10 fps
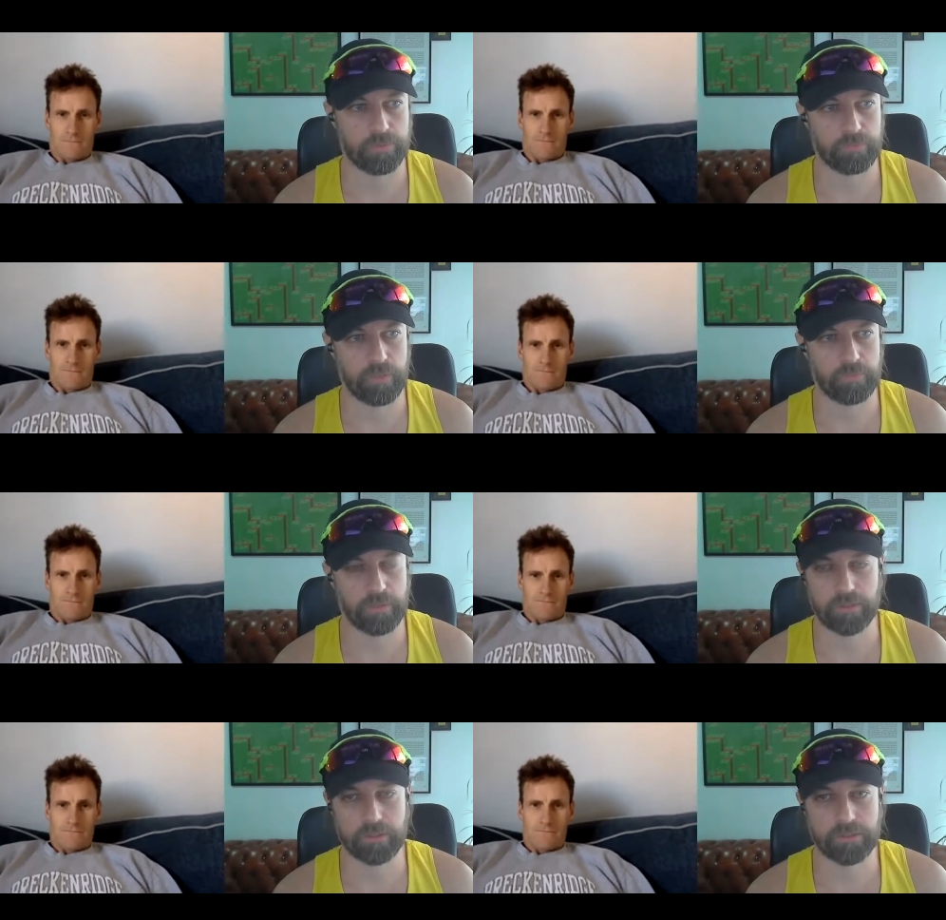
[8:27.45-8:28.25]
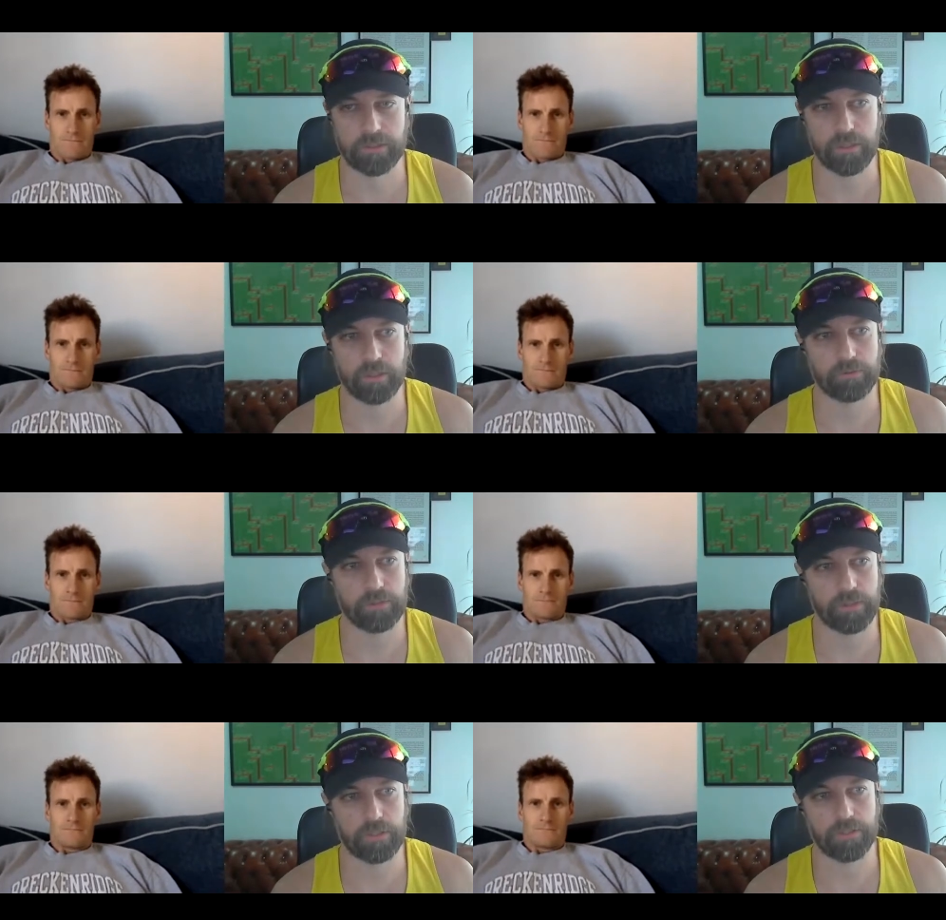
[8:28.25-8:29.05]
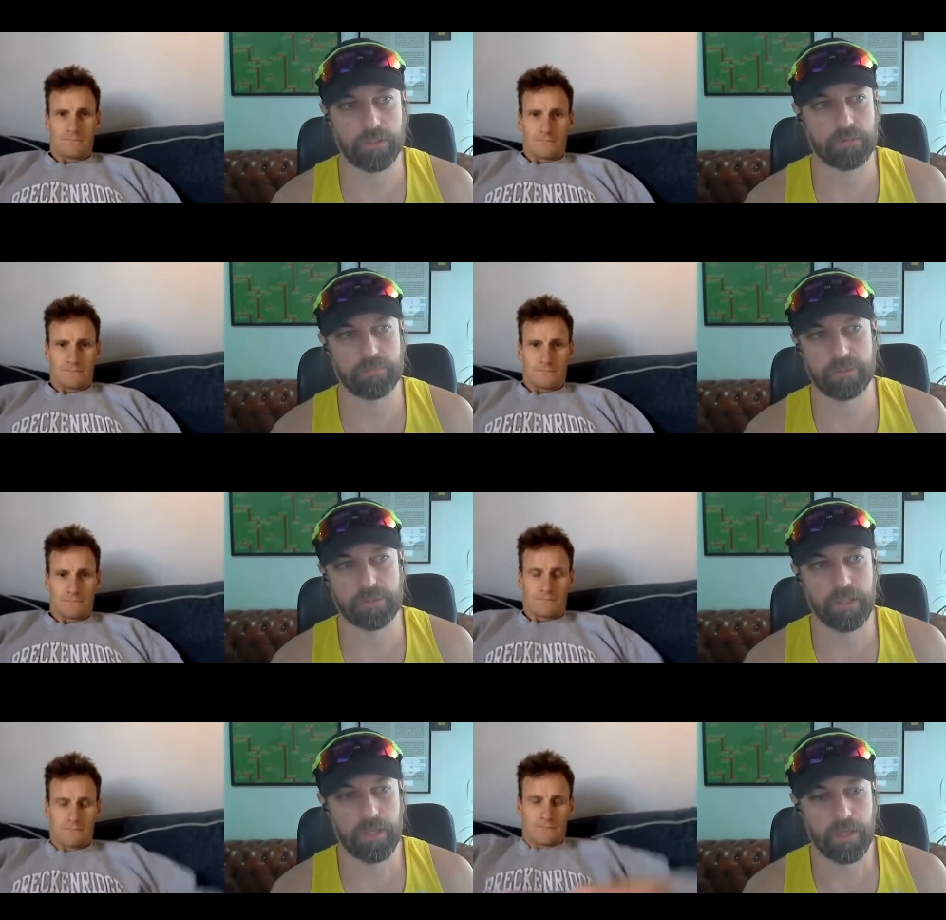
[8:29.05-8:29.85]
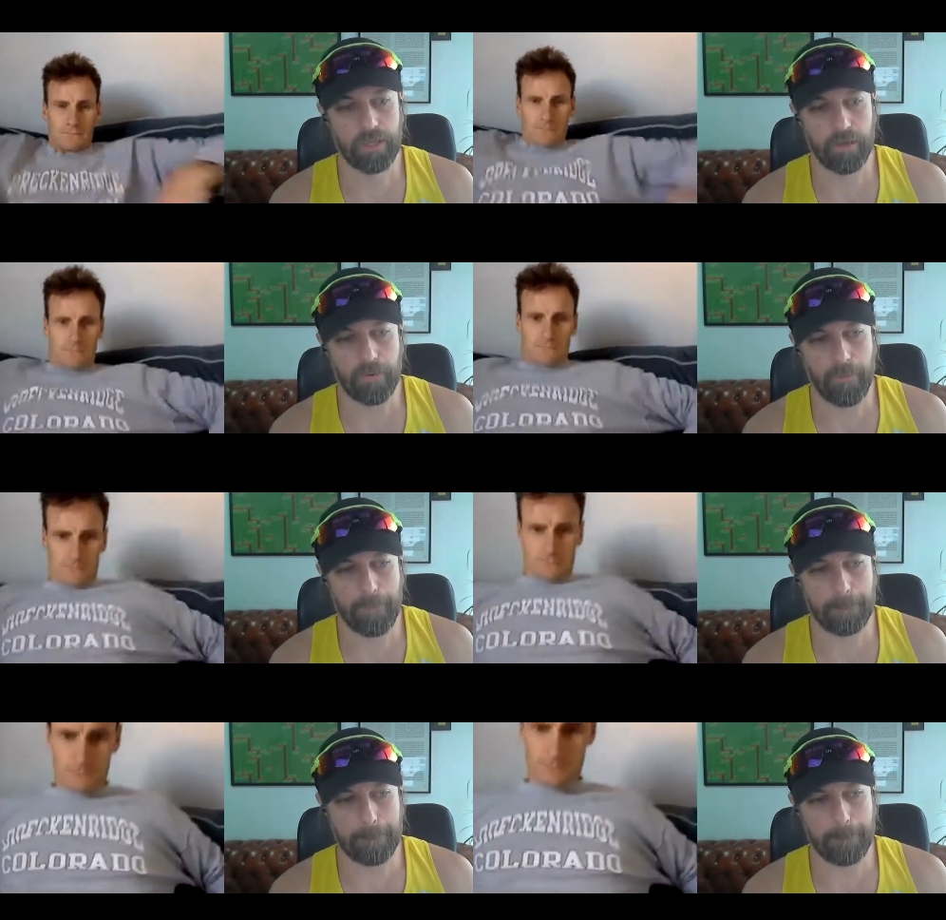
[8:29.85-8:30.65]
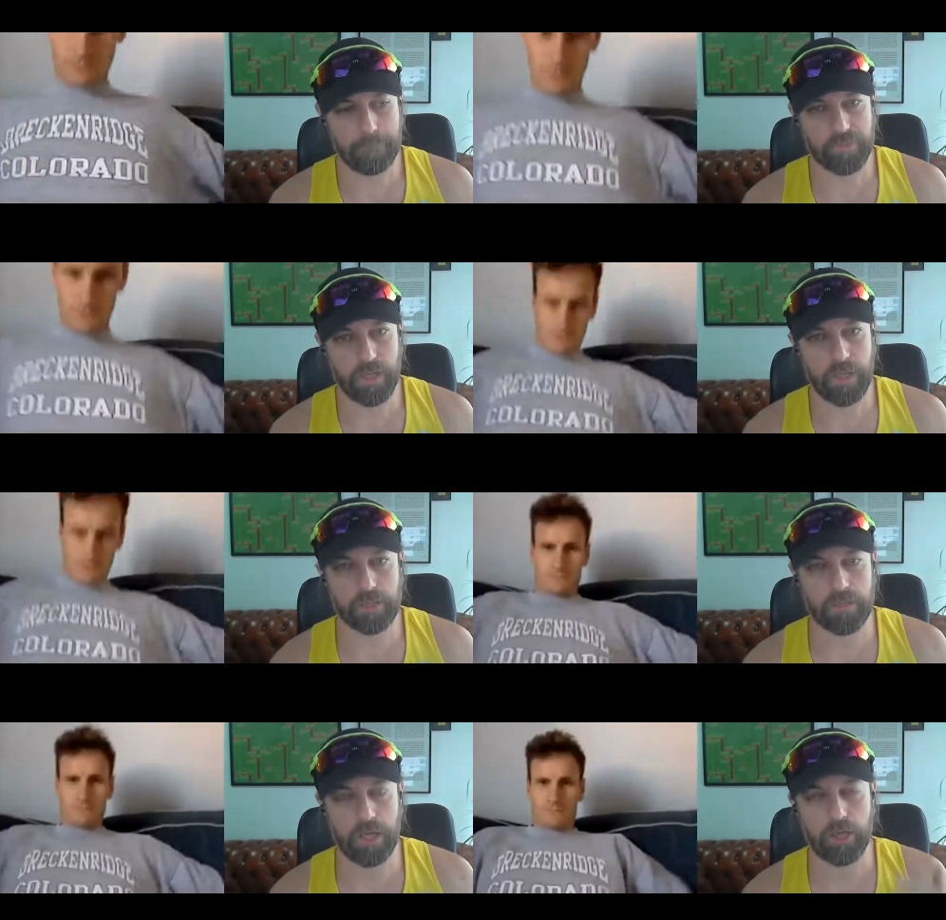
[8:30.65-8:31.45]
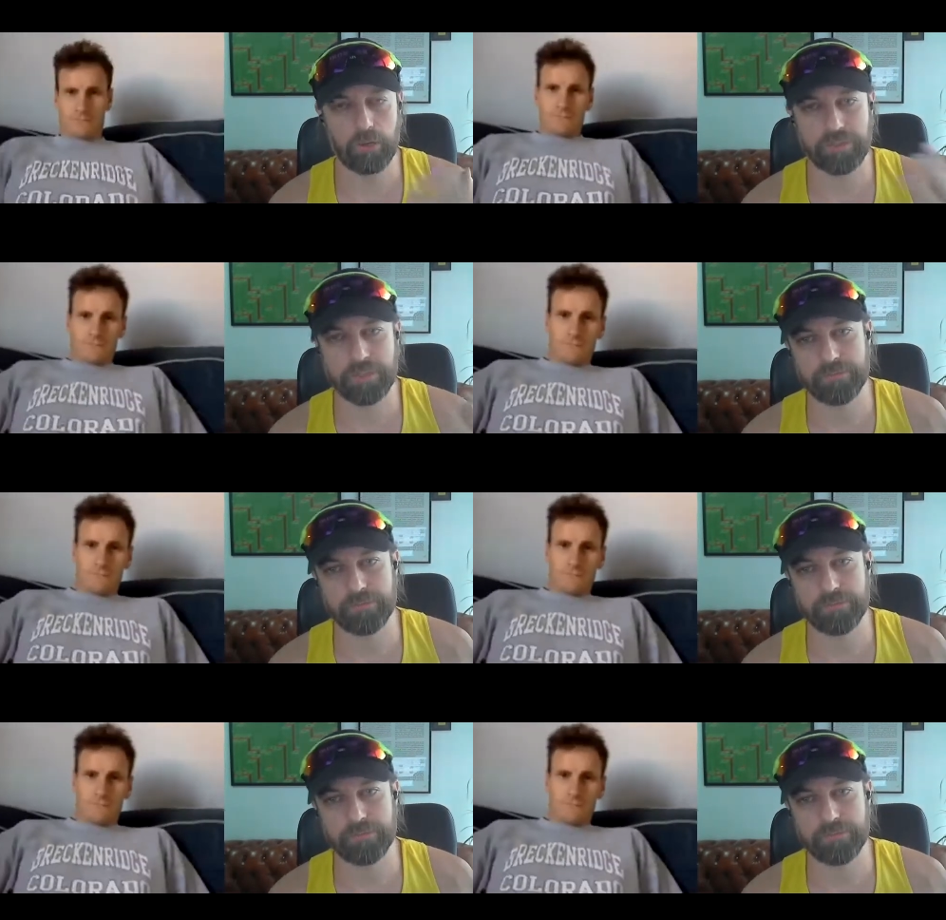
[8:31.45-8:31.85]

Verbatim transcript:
Speaker 1: I mean, I just hang out, hang around. But um, I, I always have